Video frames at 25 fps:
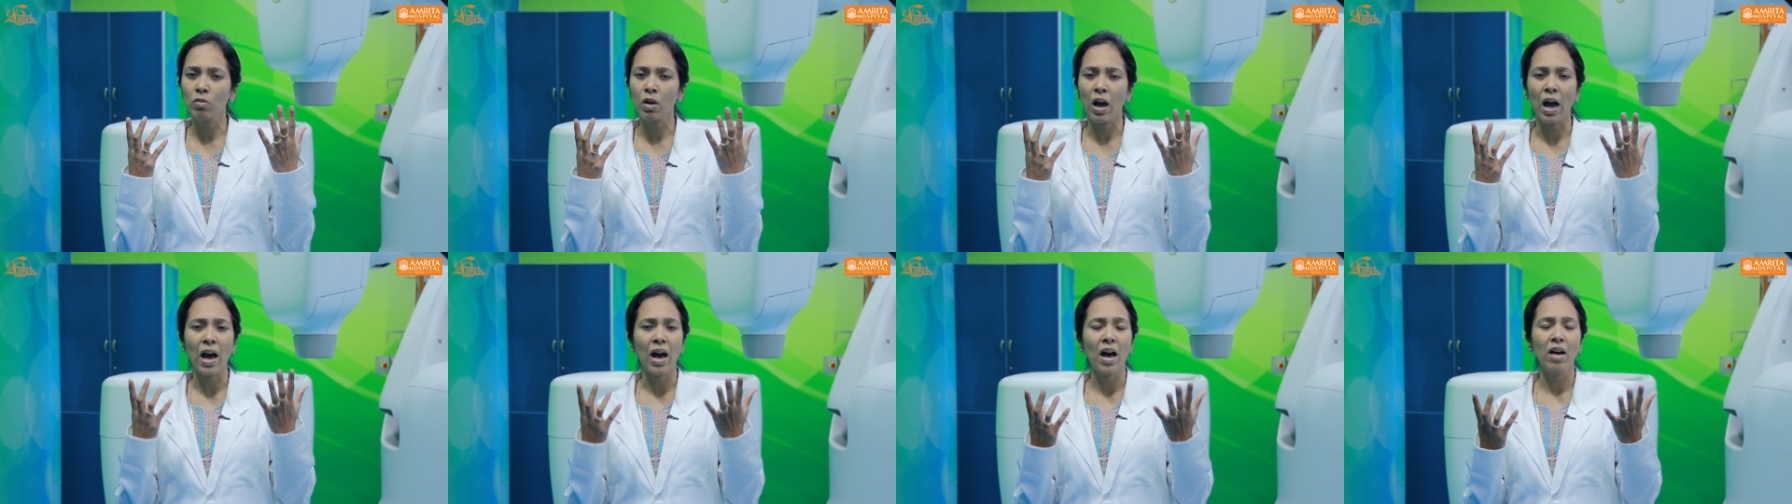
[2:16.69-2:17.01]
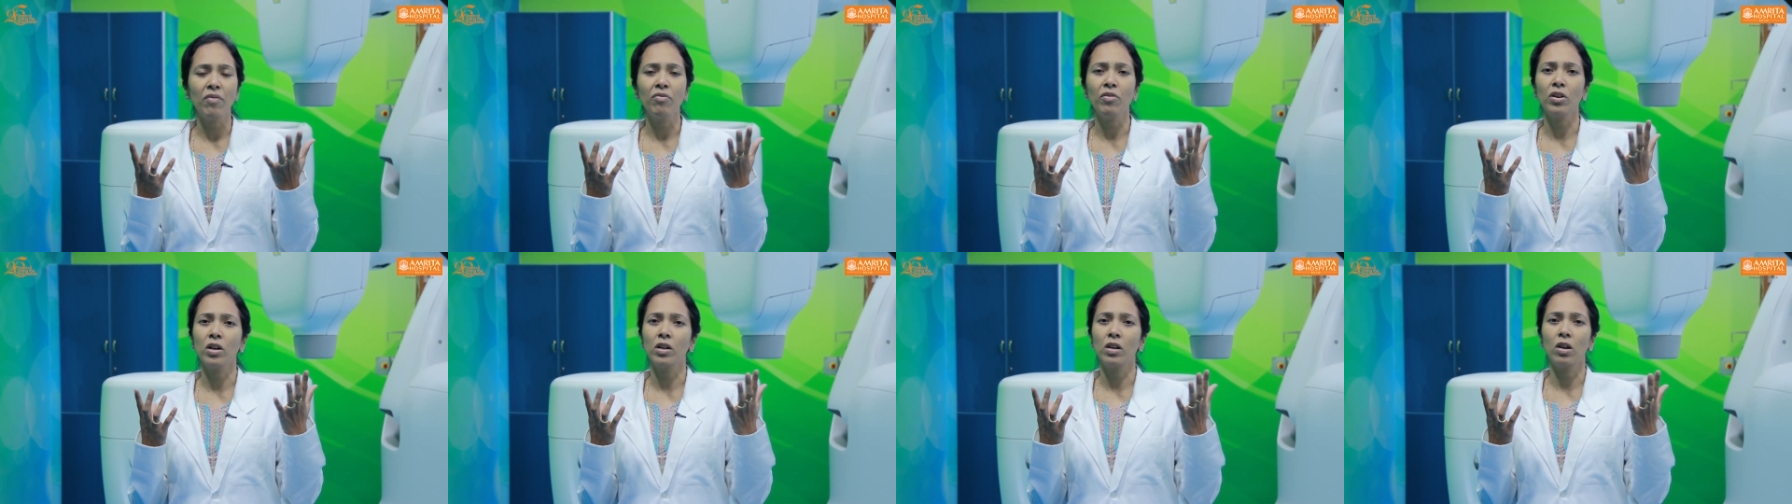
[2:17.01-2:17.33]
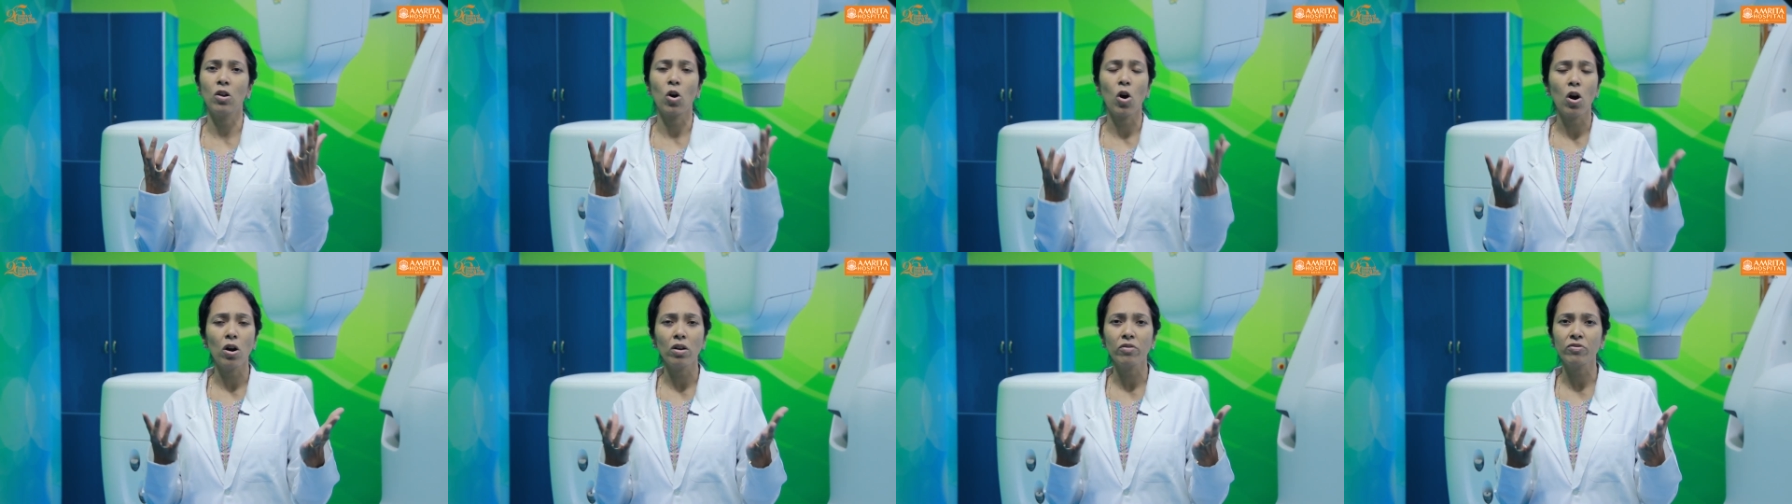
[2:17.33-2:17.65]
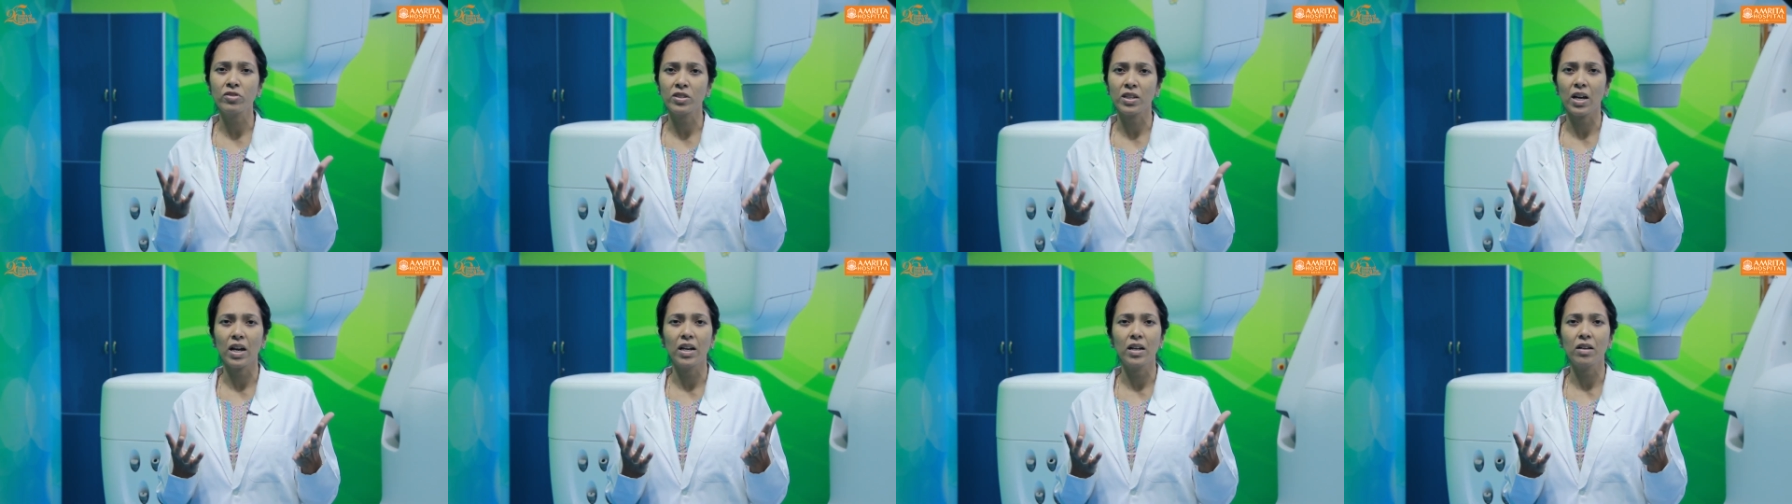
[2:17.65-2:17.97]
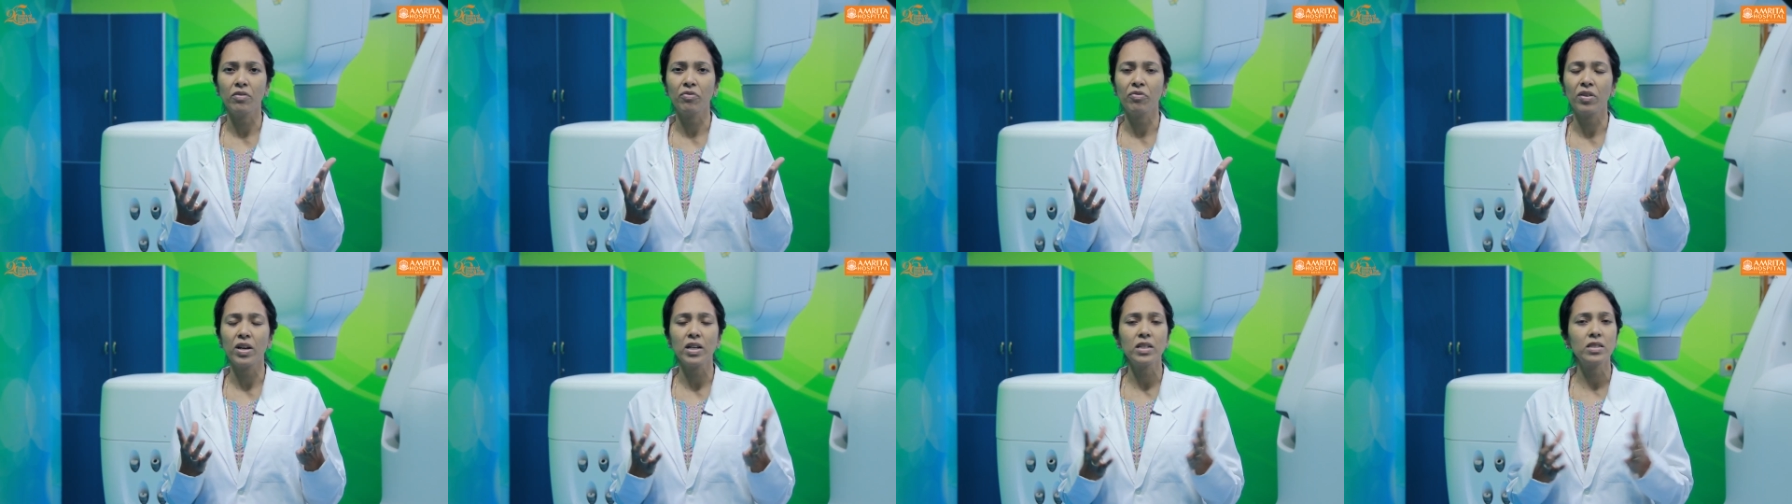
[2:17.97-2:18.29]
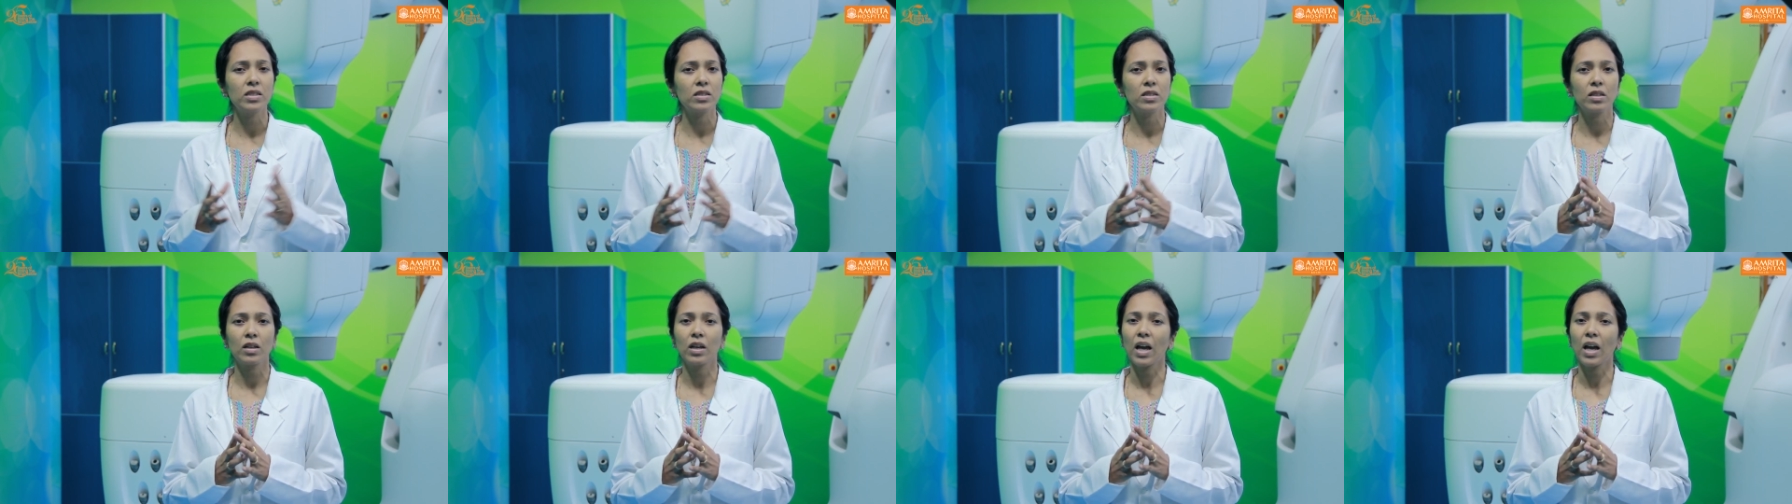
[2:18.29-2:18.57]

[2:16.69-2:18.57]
have a lot of side effects?